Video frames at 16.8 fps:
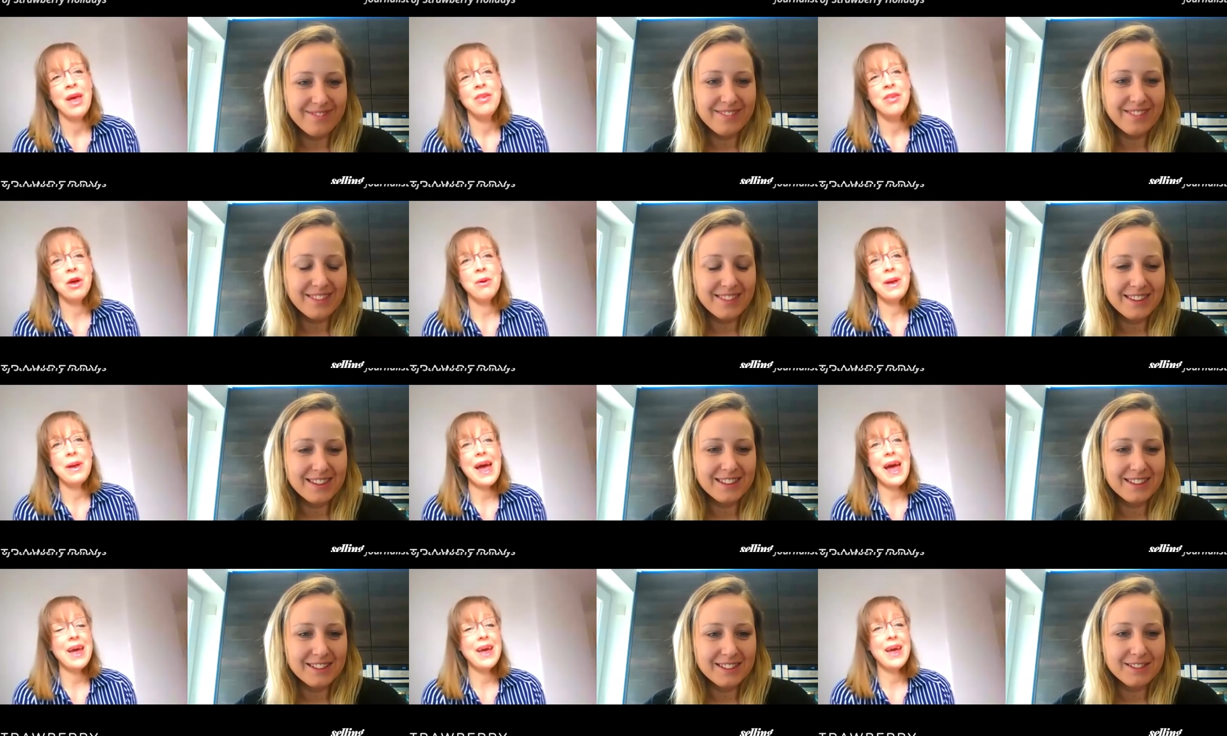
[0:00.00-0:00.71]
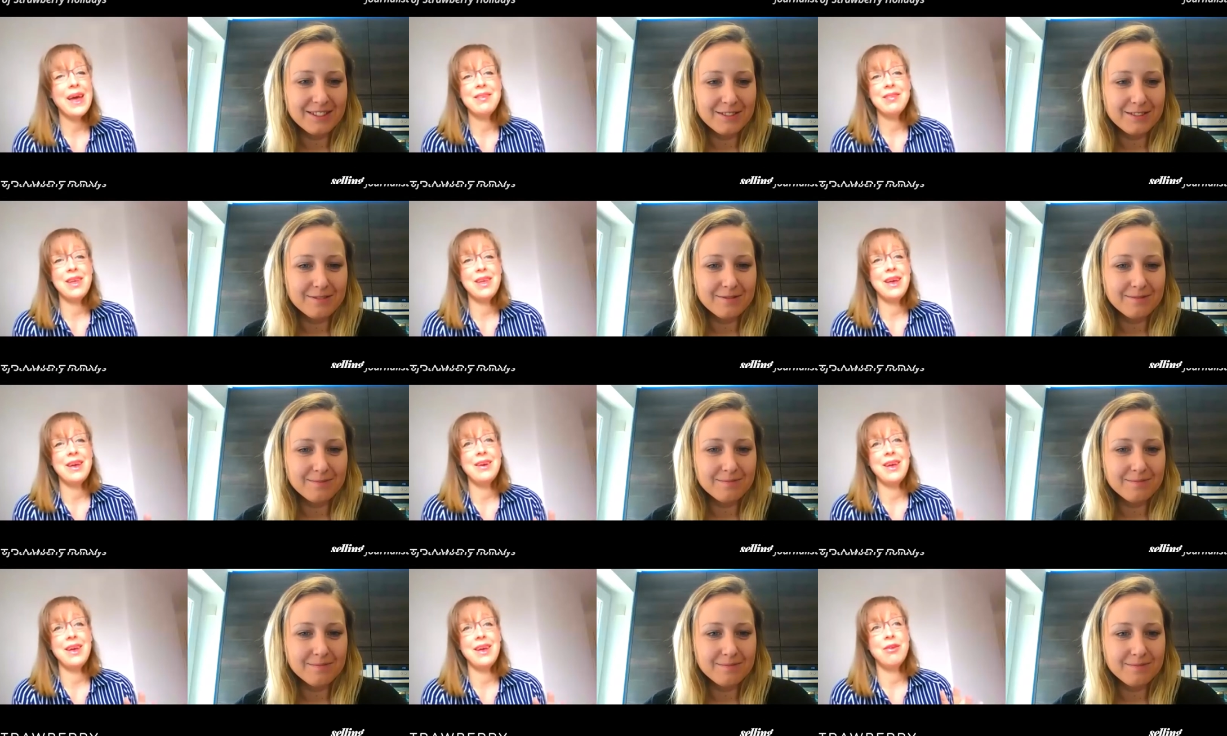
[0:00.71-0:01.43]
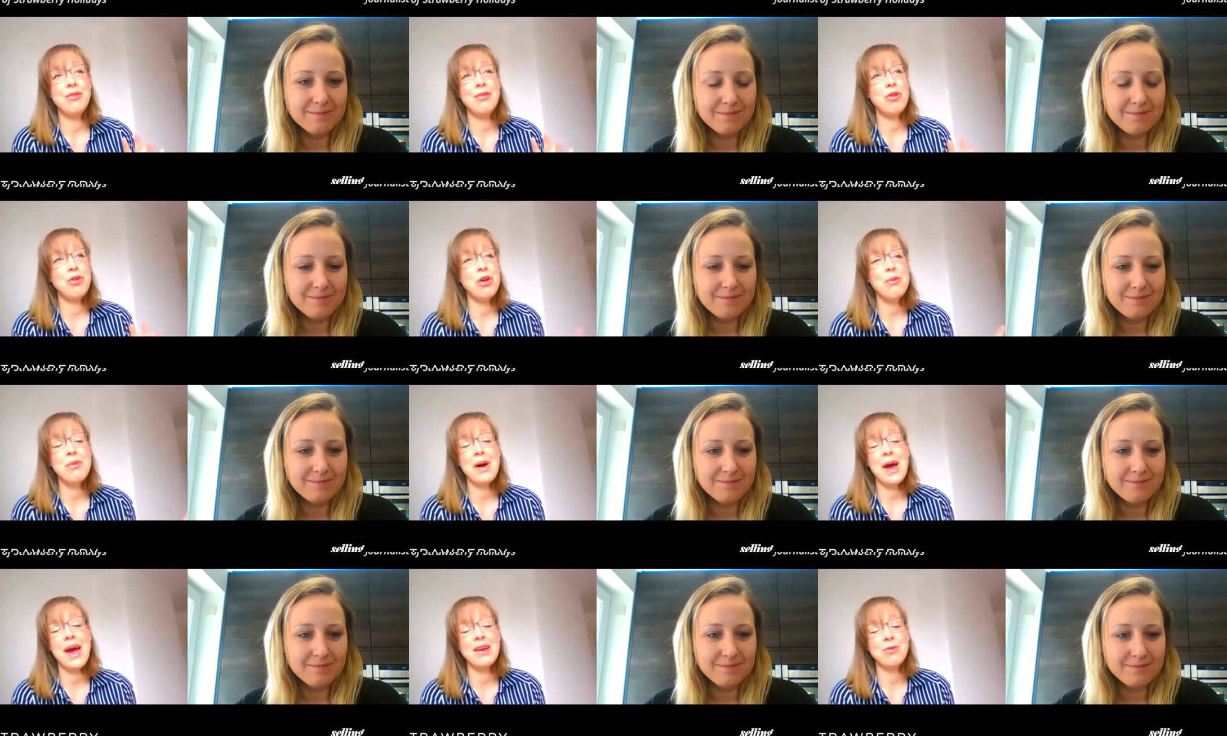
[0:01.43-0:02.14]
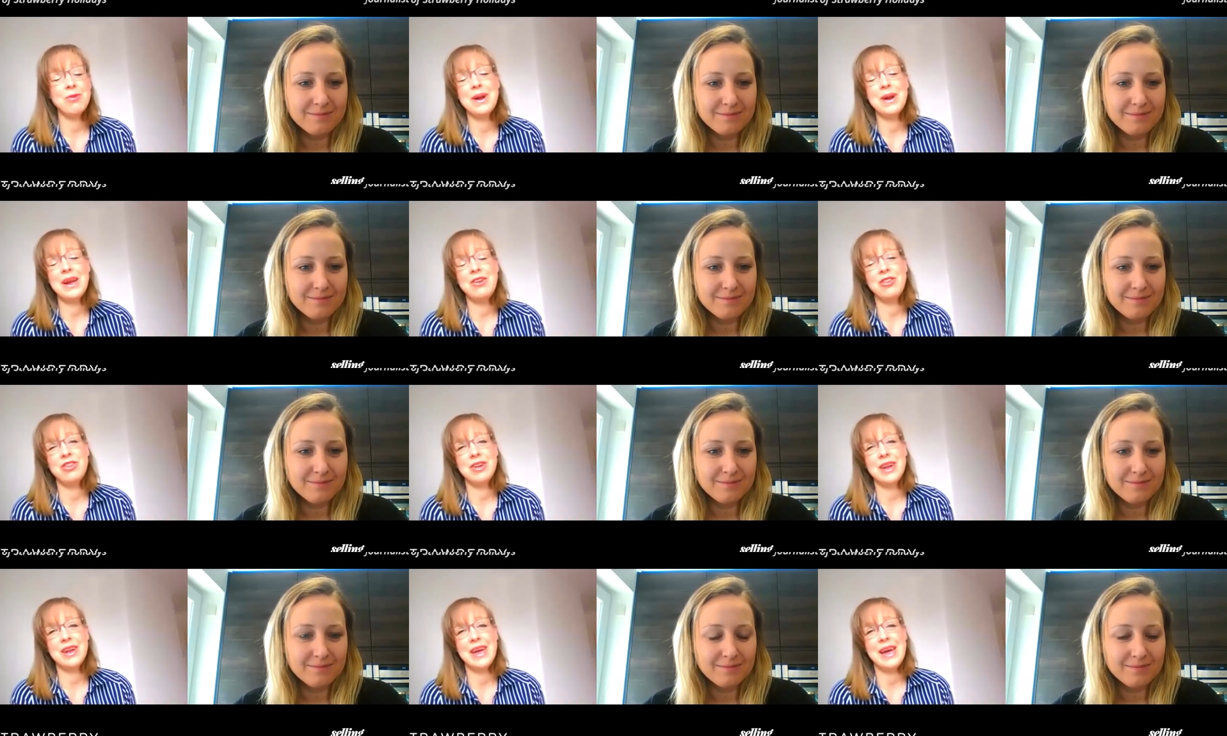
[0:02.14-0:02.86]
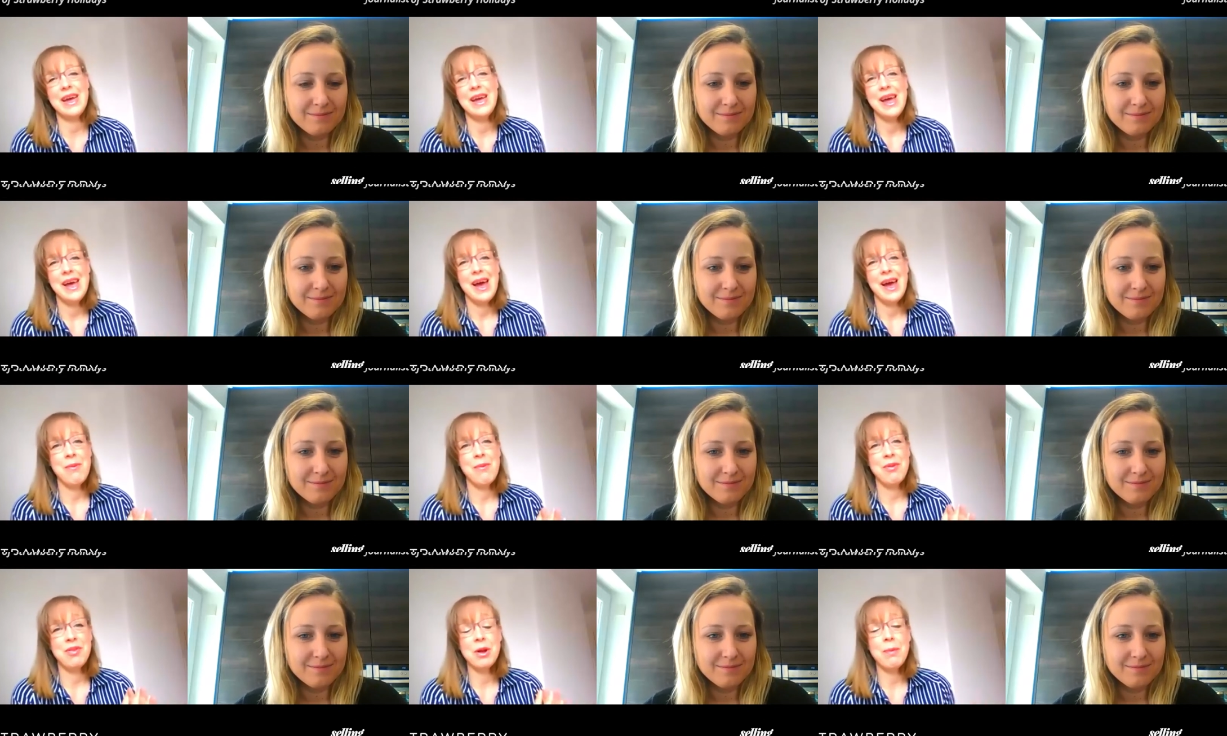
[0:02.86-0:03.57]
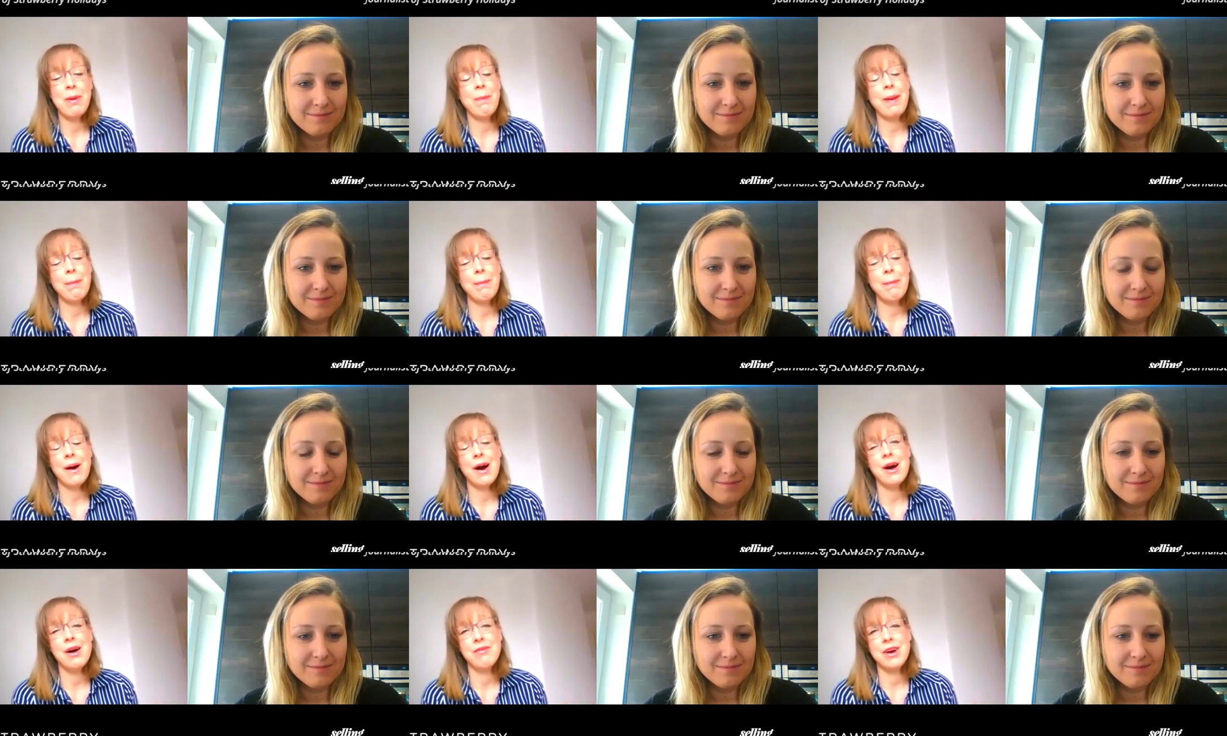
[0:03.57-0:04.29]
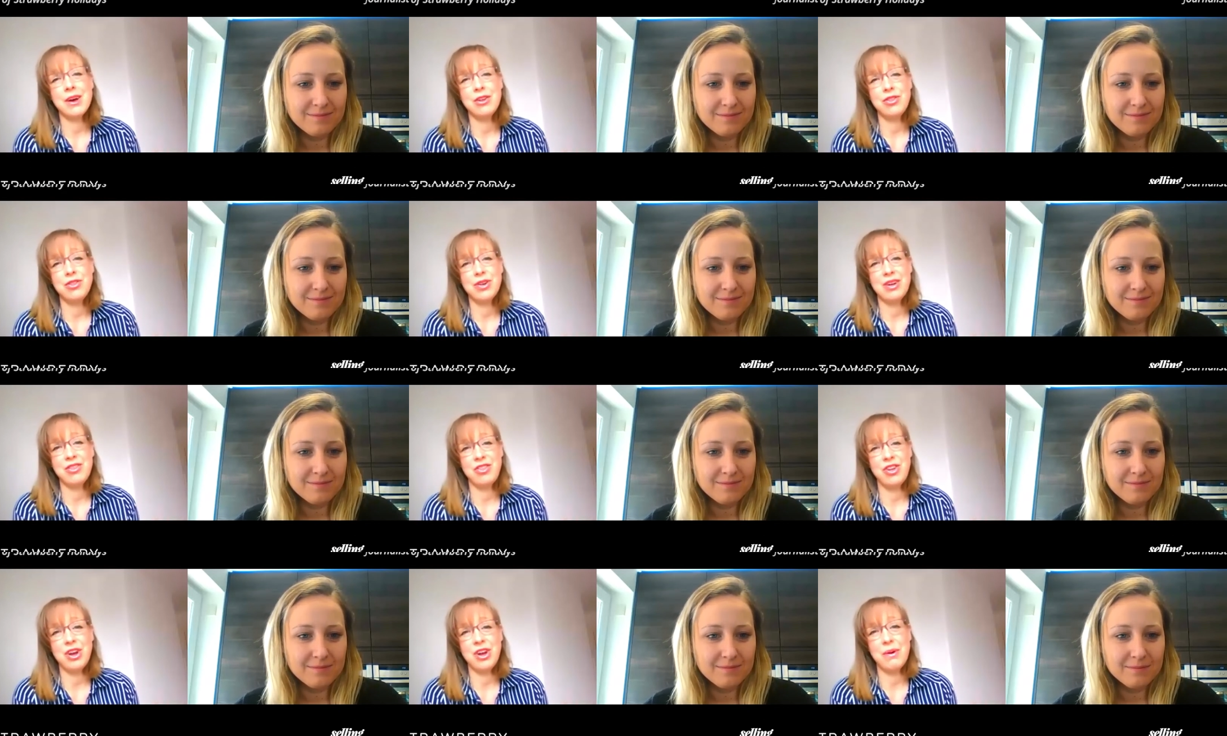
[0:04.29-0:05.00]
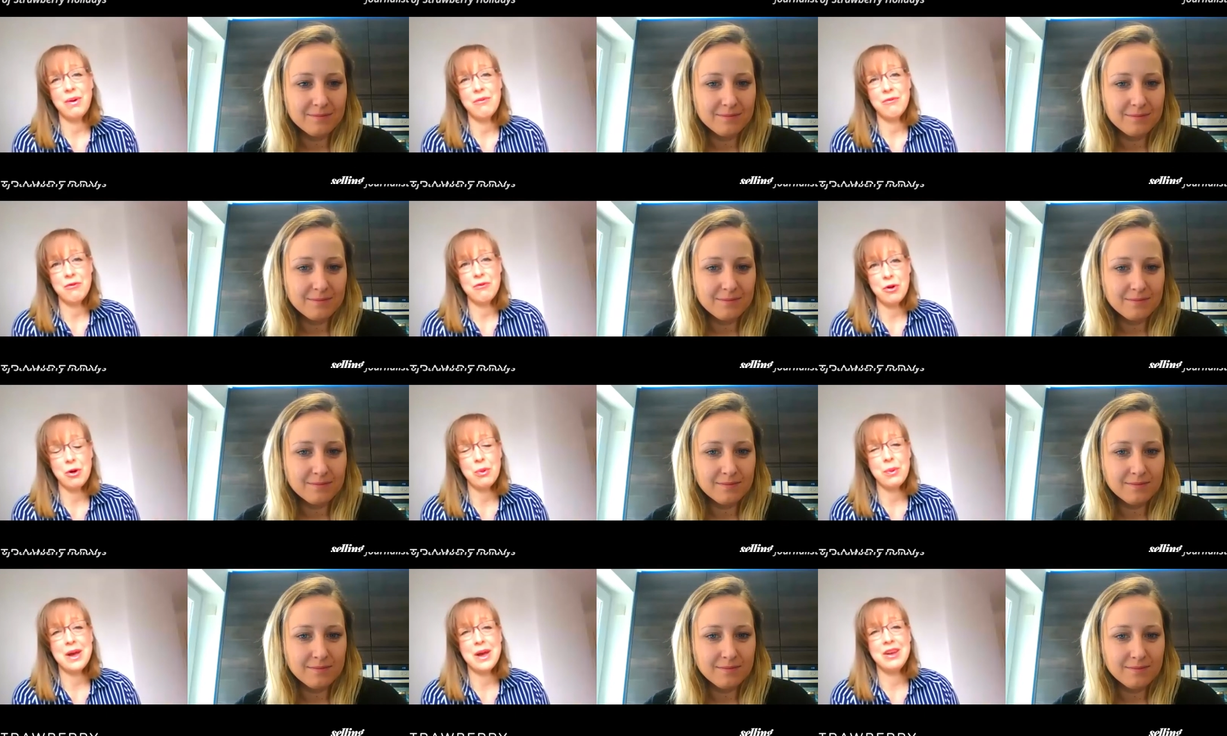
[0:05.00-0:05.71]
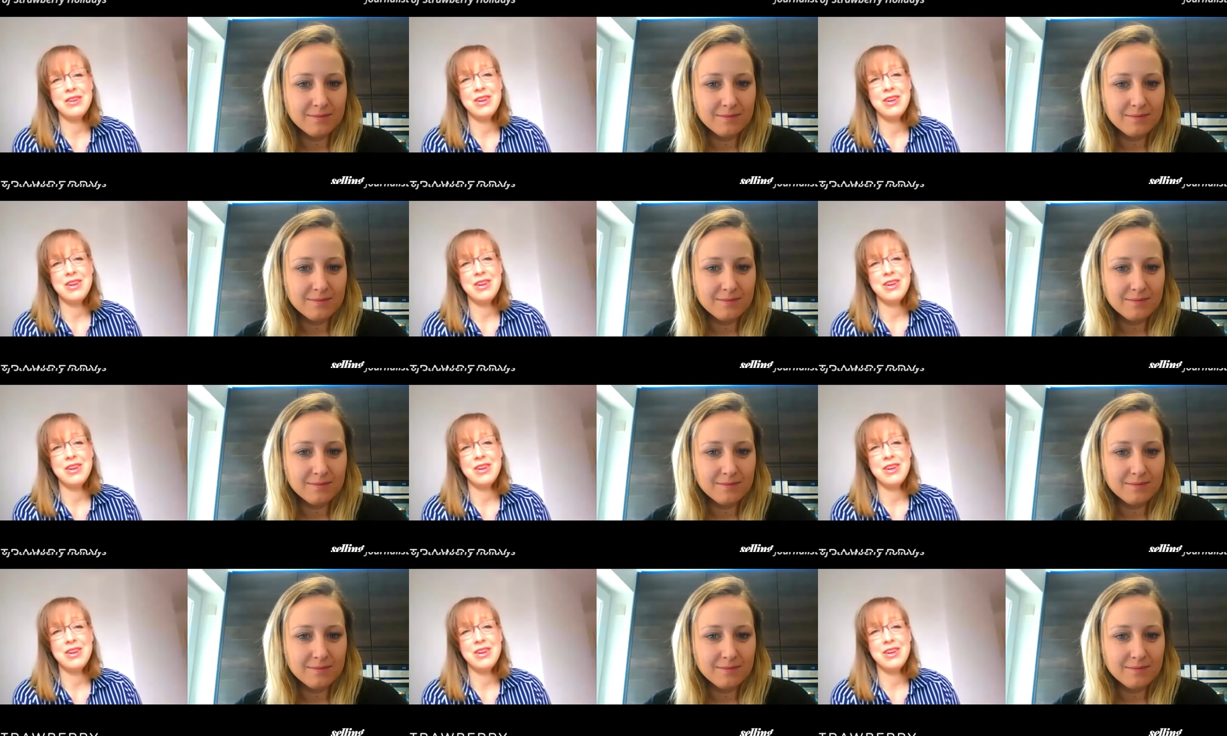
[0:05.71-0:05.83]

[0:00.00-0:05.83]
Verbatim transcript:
Speaker 1: So, yeah, it's, it, it grew exponentially, and um, it's going to be a big part of our strategy going forward